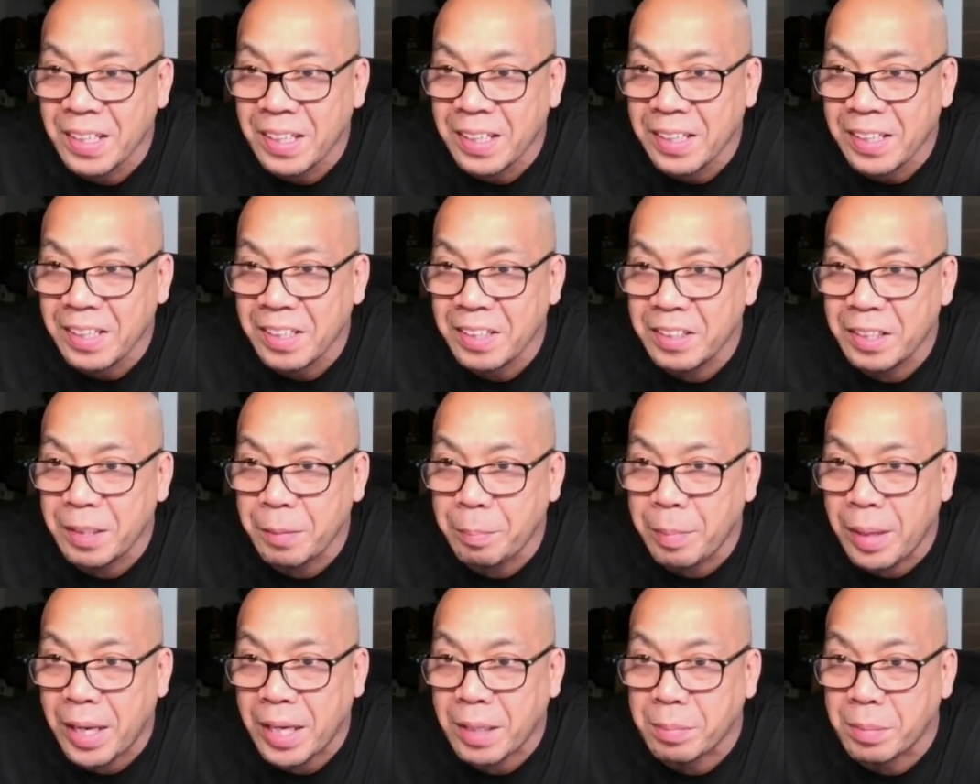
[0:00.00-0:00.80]
Look at the
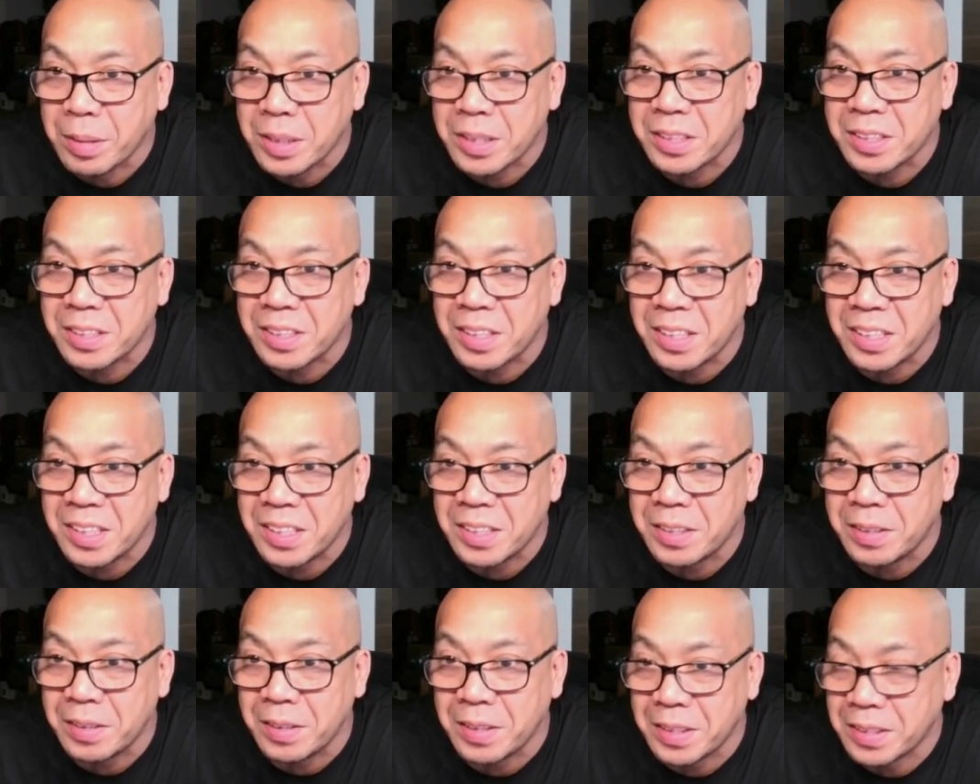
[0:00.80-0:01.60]
back muscles on these
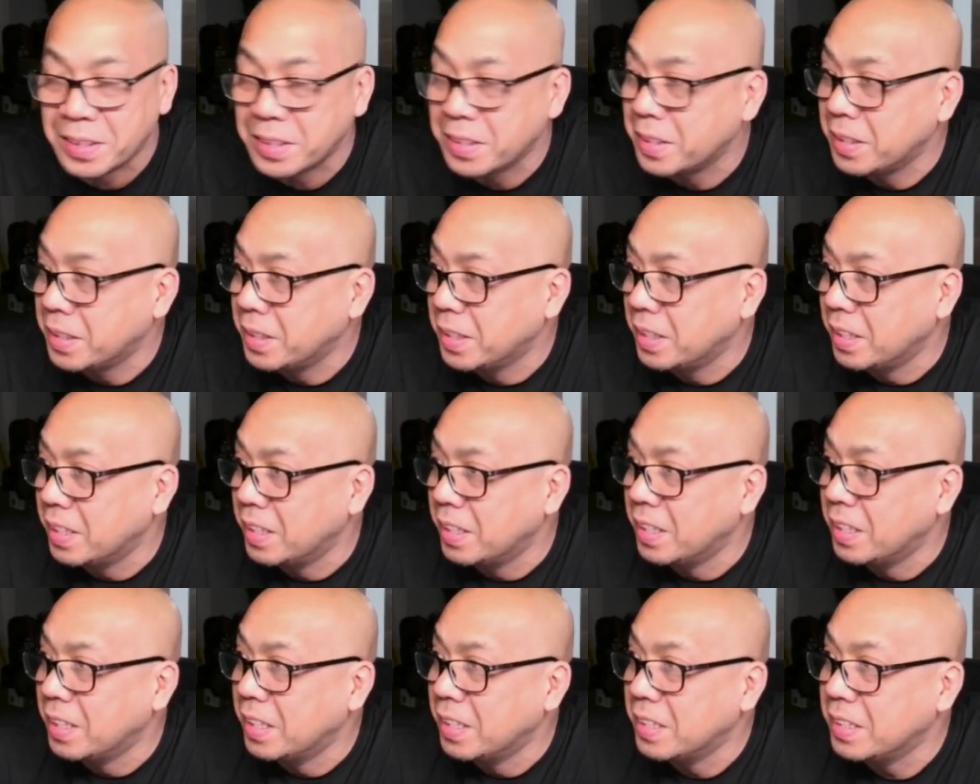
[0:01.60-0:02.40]
dogs.
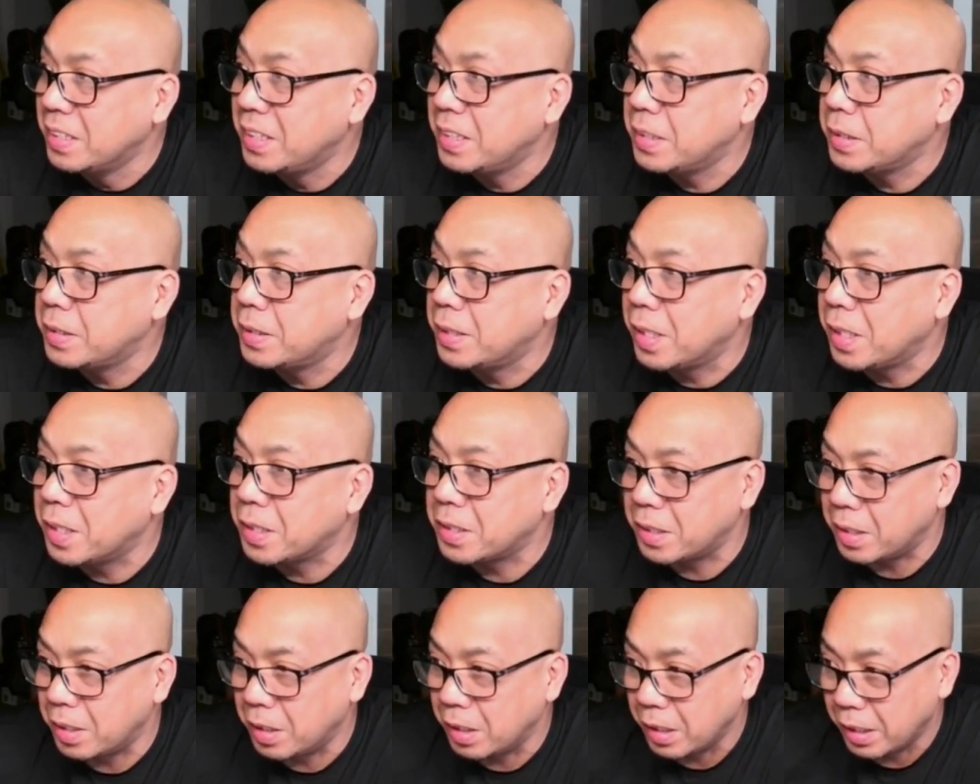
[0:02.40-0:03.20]
These dogs,
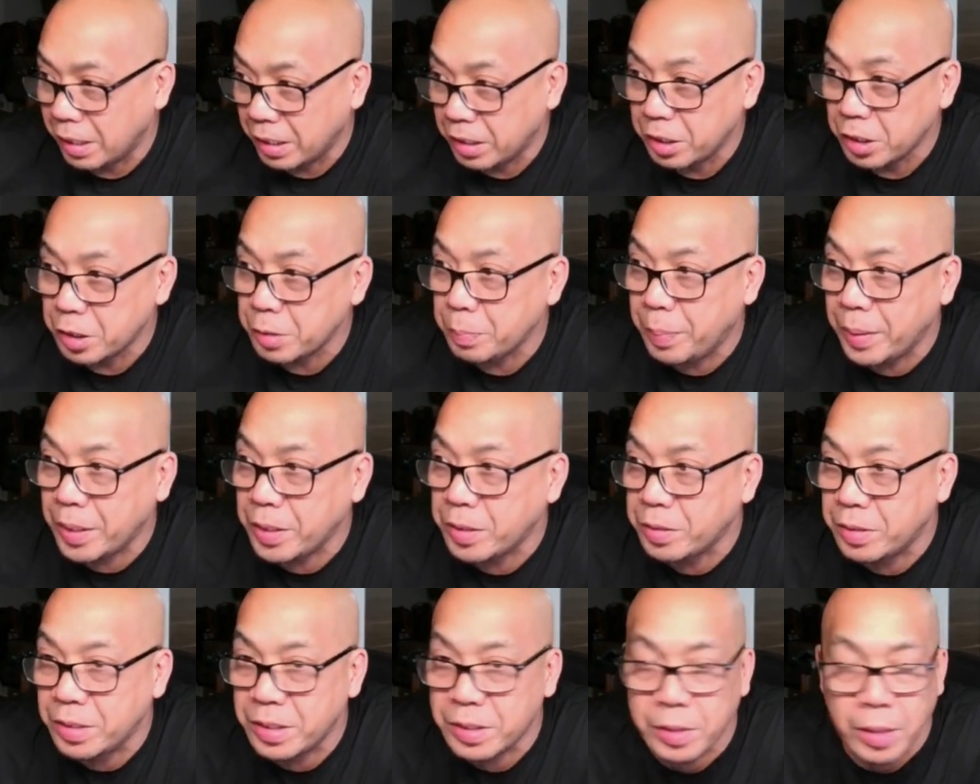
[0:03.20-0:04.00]
in this
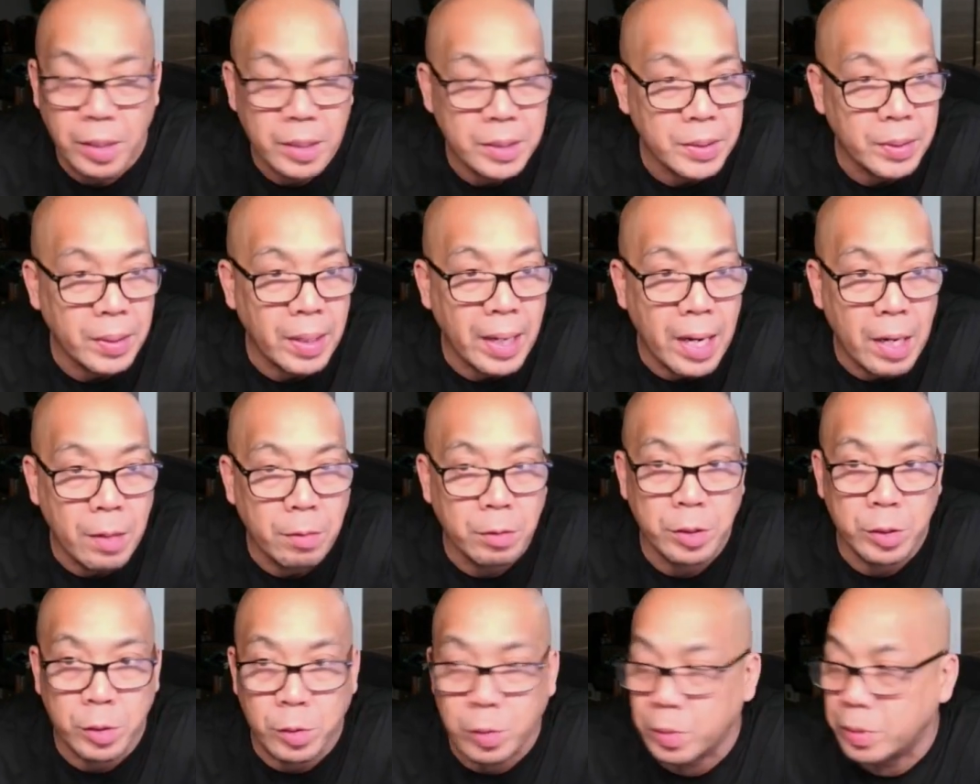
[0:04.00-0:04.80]
picture, these dogs are
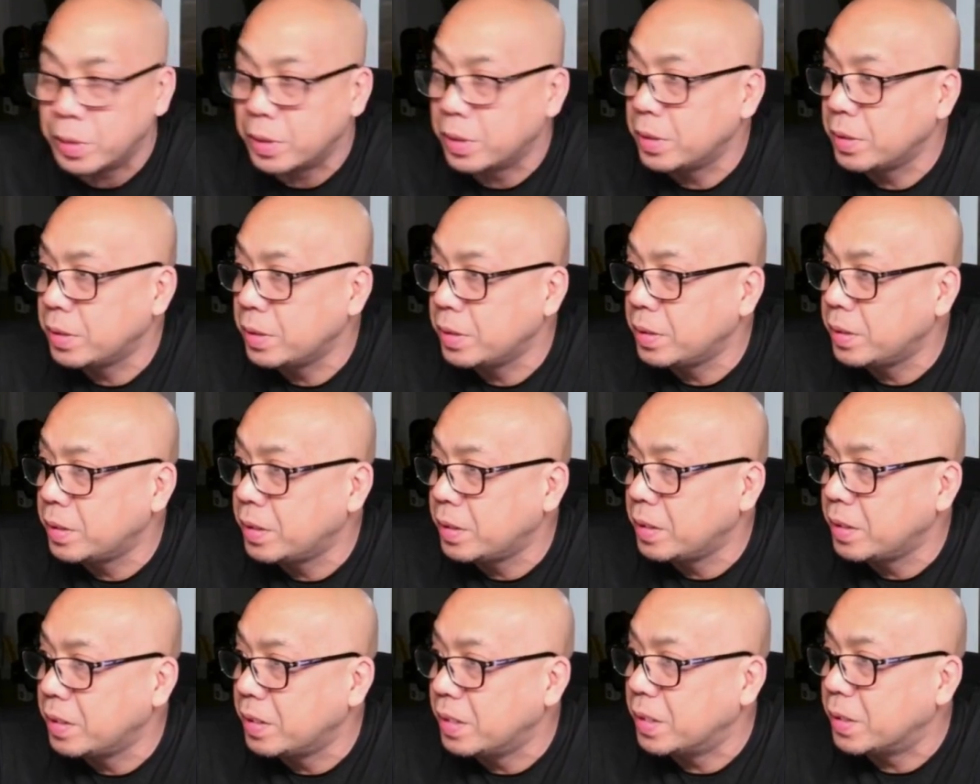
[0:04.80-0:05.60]
hours old.
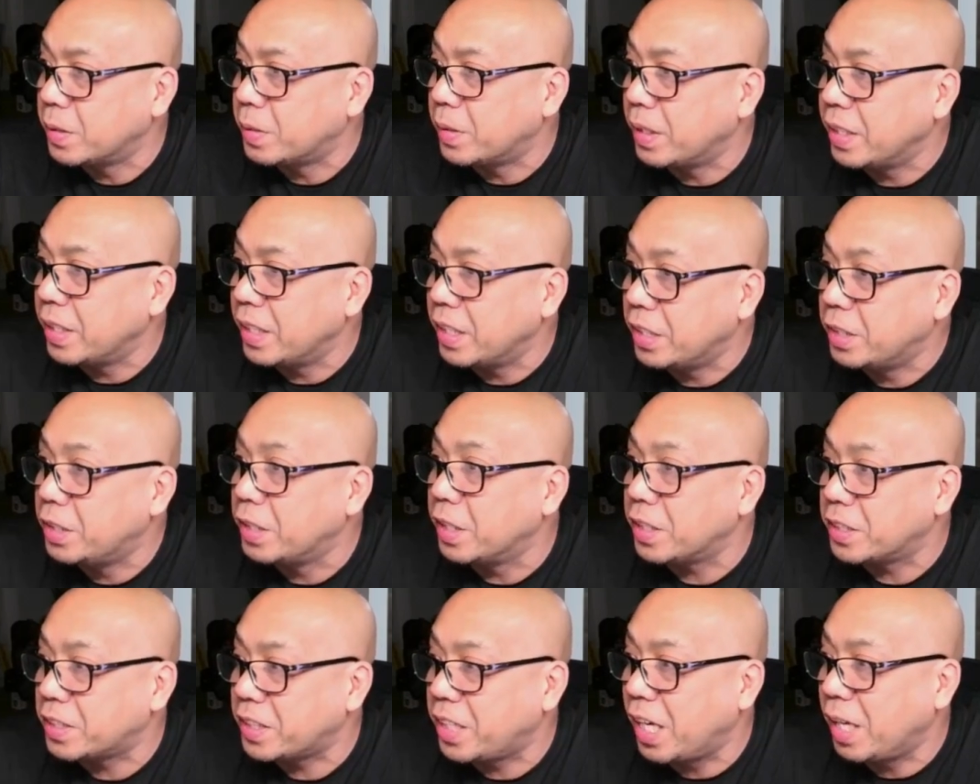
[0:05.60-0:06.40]
Okay, they
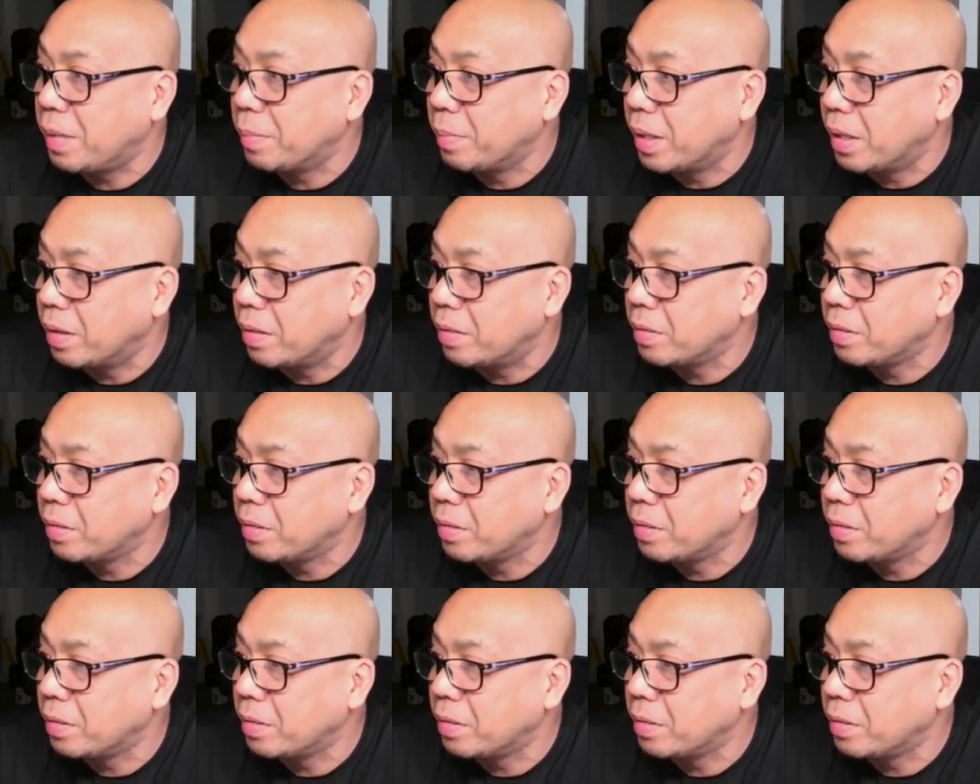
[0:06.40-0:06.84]
just came out.